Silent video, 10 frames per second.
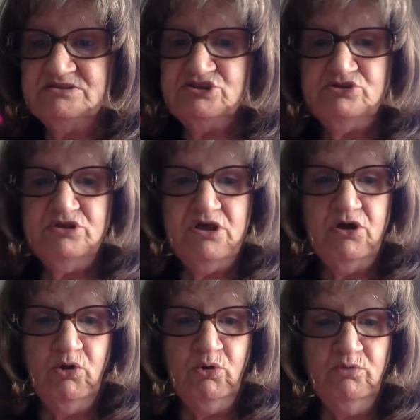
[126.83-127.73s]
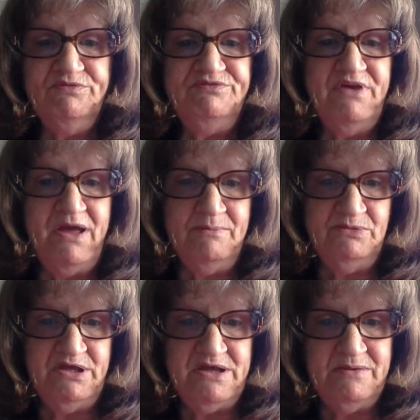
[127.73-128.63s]
to the whole
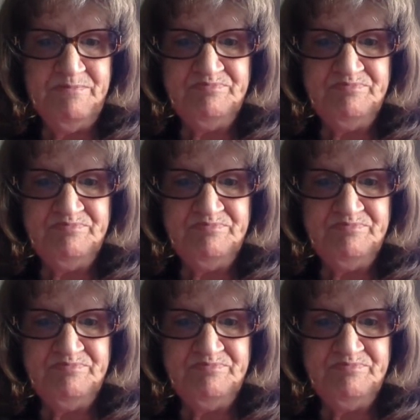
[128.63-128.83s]
family.